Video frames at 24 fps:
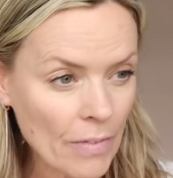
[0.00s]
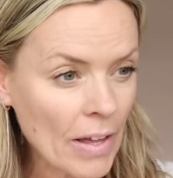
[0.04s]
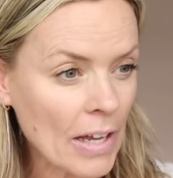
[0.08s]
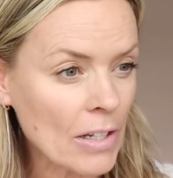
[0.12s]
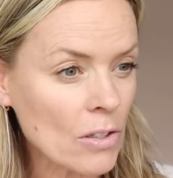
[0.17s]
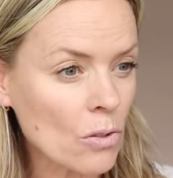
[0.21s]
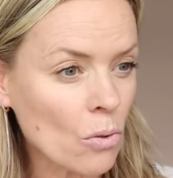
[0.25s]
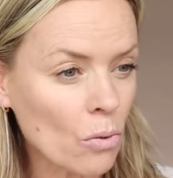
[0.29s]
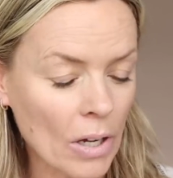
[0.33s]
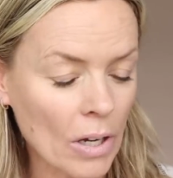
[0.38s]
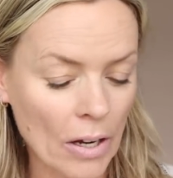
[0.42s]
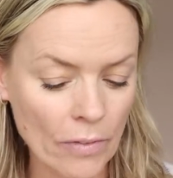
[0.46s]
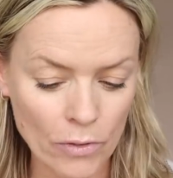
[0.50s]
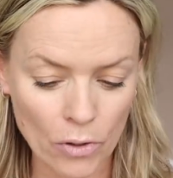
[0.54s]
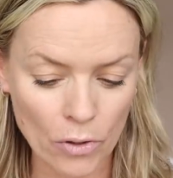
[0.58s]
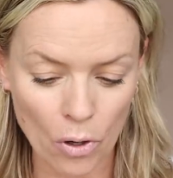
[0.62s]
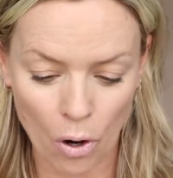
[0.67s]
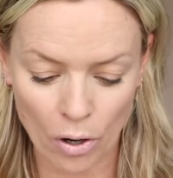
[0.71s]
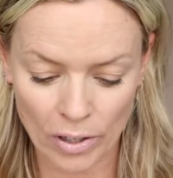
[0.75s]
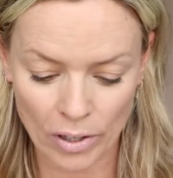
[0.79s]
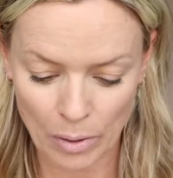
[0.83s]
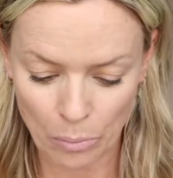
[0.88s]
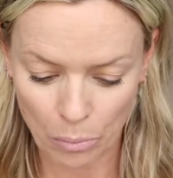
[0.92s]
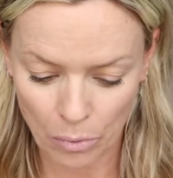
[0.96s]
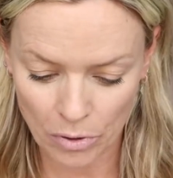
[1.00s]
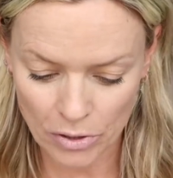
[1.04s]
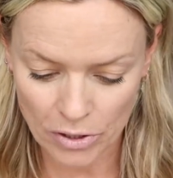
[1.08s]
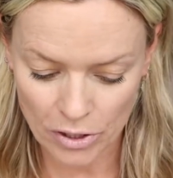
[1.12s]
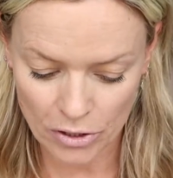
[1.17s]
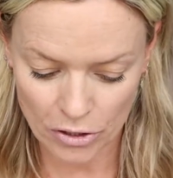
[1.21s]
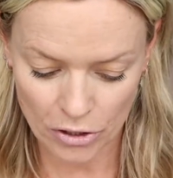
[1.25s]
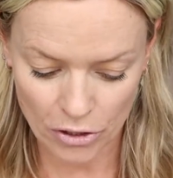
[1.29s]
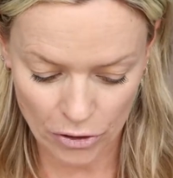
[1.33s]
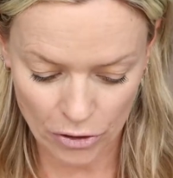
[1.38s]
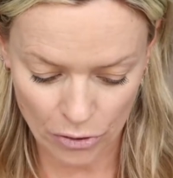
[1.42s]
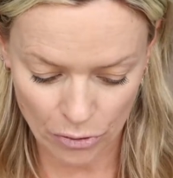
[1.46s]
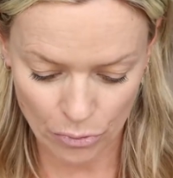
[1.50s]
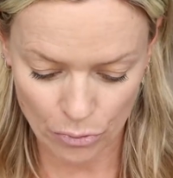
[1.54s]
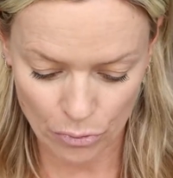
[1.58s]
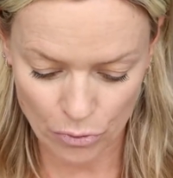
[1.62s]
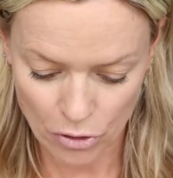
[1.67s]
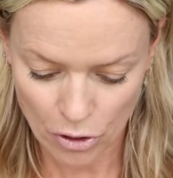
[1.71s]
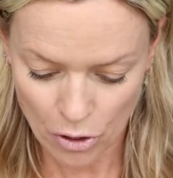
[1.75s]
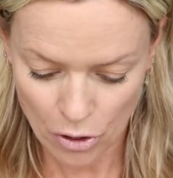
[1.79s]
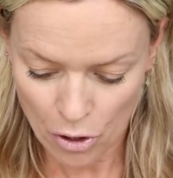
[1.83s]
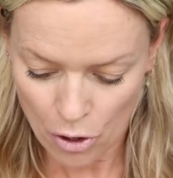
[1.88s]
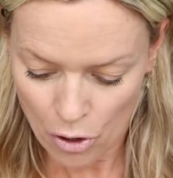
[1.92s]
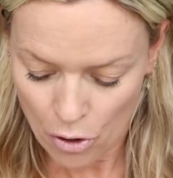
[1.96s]
that's all I've got. And I wanted to
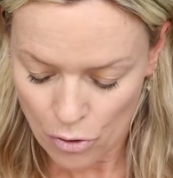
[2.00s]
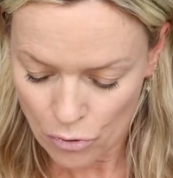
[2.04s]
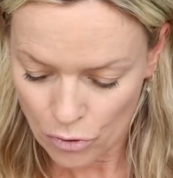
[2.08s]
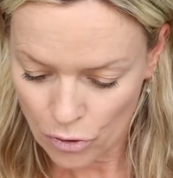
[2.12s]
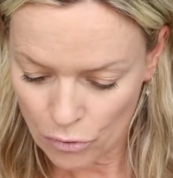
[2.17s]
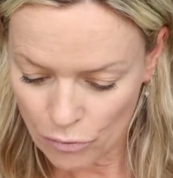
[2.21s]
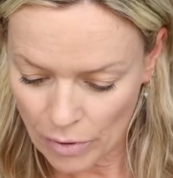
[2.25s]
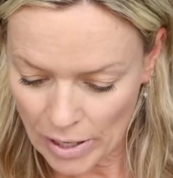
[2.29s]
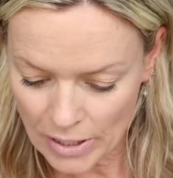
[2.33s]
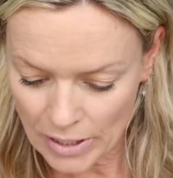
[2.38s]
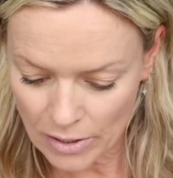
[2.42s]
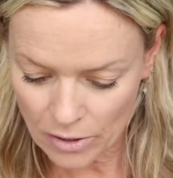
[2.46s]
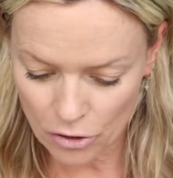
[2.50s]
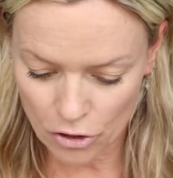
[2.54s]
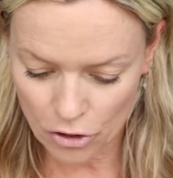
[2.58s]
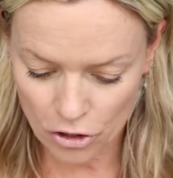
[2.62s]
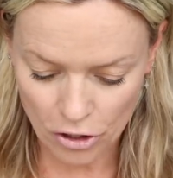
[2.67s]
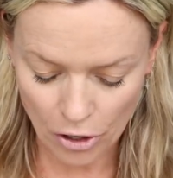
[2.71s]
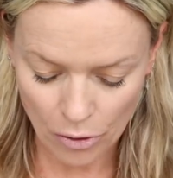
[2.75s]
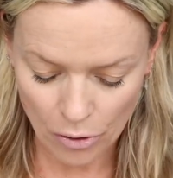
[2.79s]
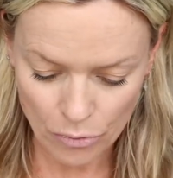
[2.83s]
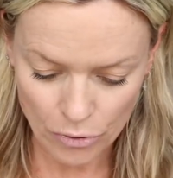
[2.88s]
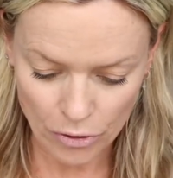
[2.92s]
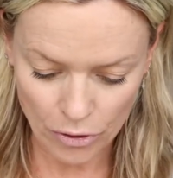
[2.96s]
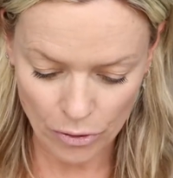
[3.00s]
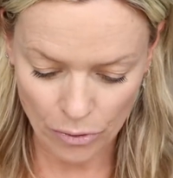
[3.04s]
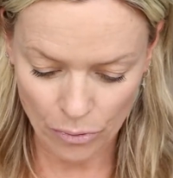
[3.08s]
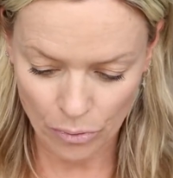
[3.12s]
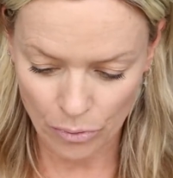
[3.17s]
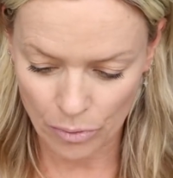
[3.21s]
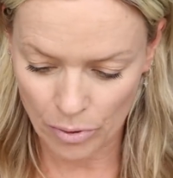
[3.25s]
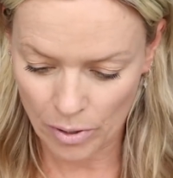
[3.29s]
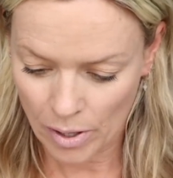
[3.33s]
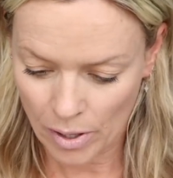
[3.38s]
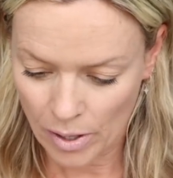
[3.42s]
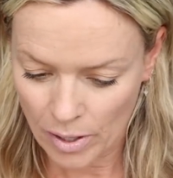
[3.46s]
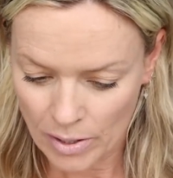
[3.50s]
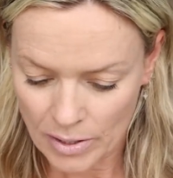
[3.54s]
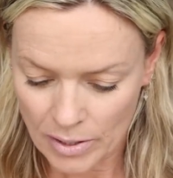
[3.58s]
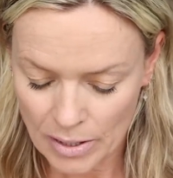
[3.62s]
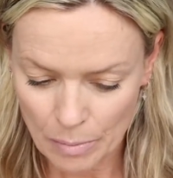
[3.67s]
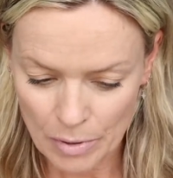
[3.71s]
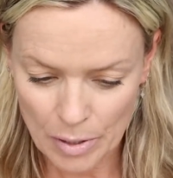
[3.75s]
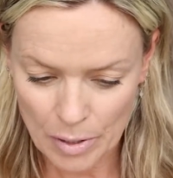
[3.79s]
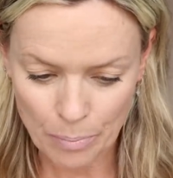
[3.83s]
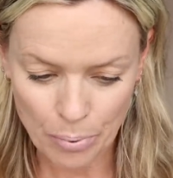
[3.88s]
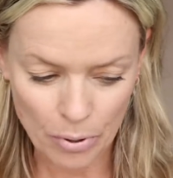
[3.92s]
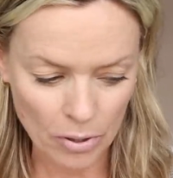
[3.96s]
use the rest to show you
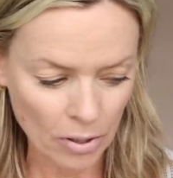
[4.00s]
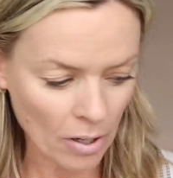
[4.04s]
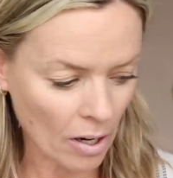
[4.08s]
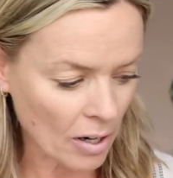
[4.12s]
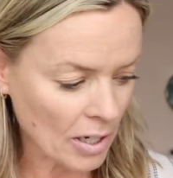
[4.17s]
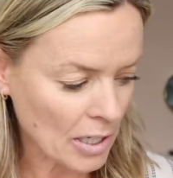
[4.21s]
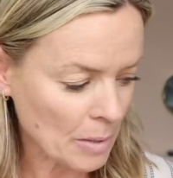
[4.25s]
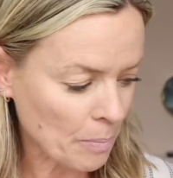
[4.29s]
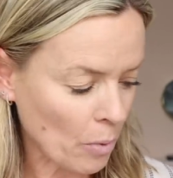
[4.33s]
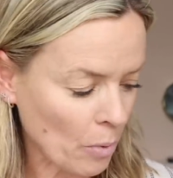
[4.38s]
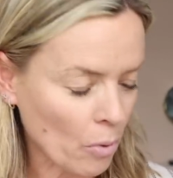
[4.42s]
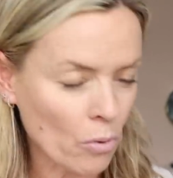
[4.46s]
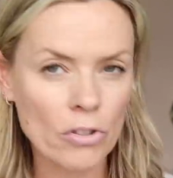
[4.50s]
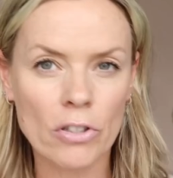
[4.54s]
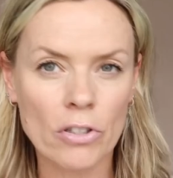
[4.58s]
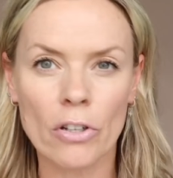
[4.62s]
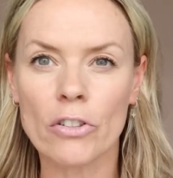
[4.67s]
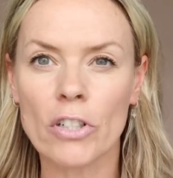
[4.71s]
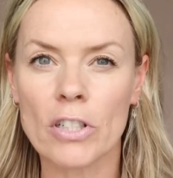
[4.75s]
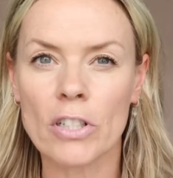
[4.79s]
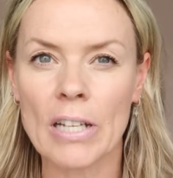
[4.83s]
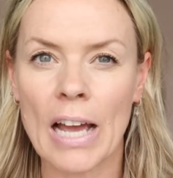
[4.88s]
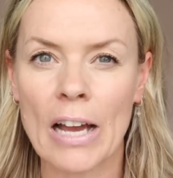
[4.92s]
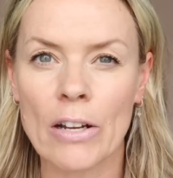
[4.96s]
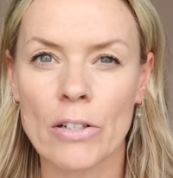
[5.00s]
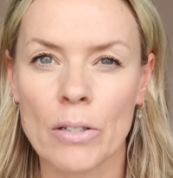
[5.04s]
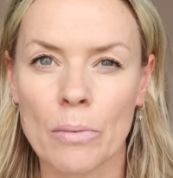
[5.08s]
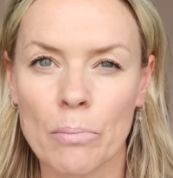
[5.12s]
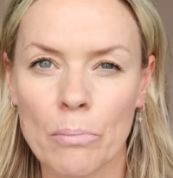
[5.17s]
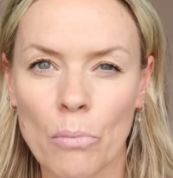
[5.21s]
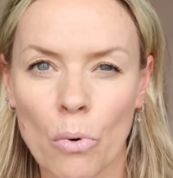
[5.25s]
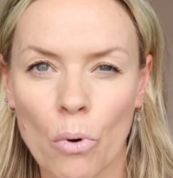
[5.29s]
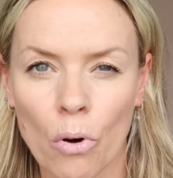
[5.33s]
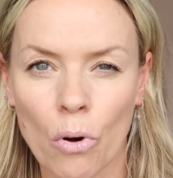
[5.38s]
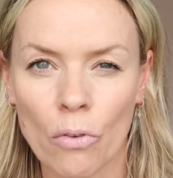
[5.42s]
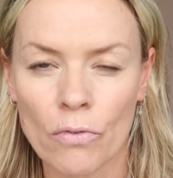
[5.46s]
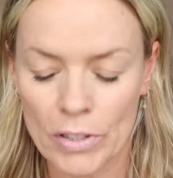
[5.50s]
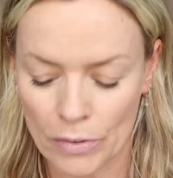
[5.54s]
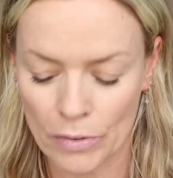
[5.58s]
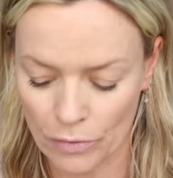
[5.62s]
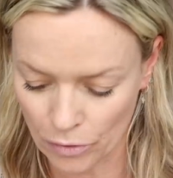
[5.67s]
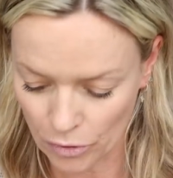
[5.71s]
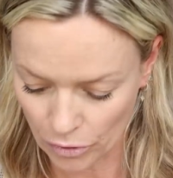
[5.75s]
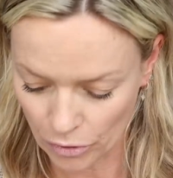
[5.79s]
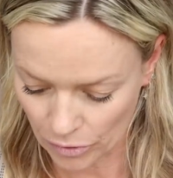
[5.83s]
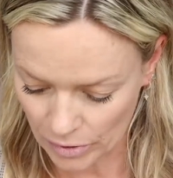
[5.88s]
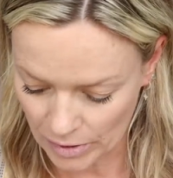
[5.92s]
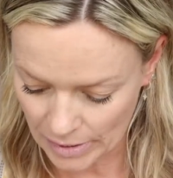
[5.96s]
some of the products, but also just how to morph
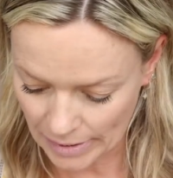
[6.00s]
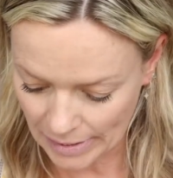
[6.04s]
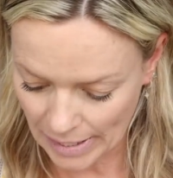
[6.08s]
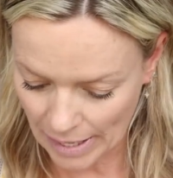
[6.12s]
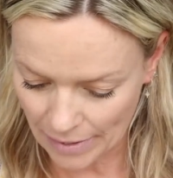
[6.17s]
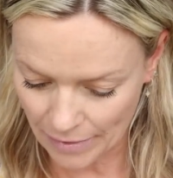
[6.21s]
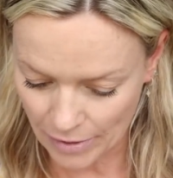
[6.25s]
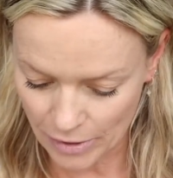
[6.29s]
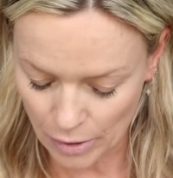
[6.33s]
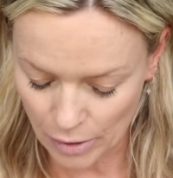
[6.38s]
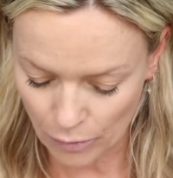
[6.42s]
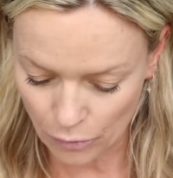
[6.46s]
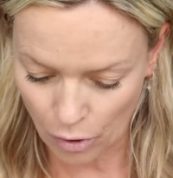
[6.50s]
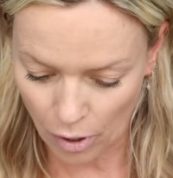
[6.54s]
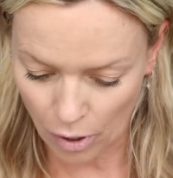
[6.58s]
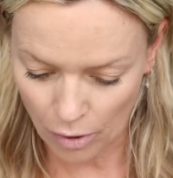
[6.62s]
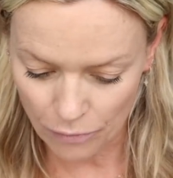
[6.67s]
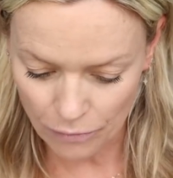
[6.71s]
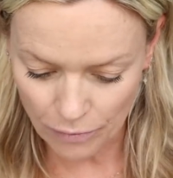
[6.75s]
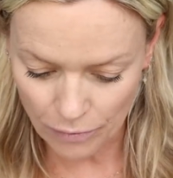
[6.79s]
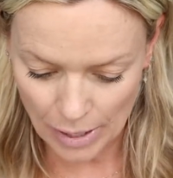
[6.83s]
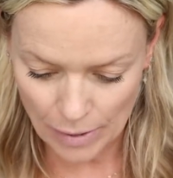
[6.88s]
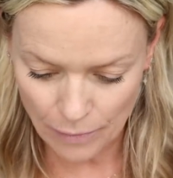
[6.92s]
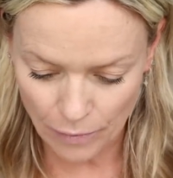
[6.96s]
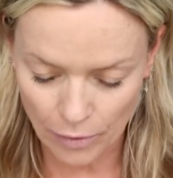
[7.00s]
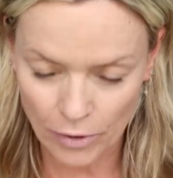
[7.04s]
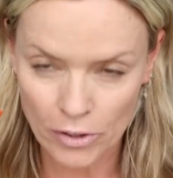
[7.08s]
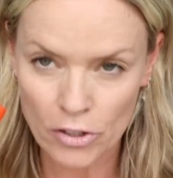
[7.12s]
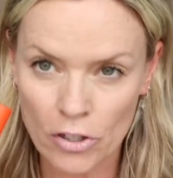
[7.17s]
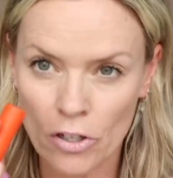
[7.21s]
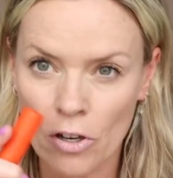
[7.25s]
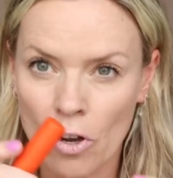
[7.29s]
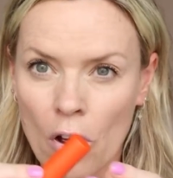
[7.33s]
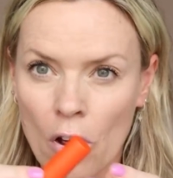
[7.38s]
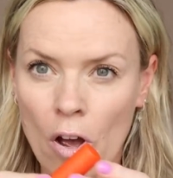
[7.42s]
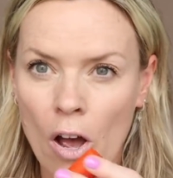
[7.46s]
different looks together. So I've got a favourite